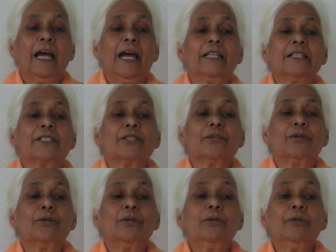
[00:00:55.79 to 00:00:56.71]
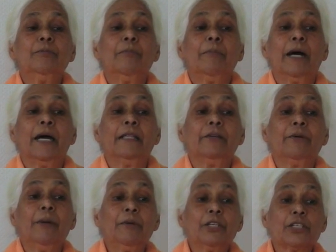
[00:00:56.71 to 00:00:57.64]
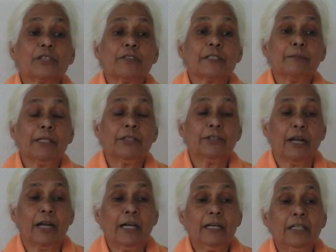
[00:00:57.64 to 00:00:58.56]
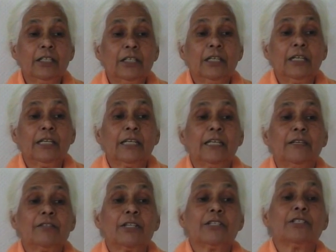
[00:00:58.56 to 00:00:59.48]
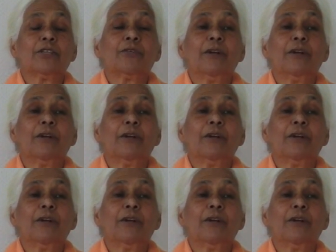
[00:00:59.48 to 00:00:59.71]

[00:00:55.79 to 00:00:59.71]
And so, by the repetition of this mantra, gives us the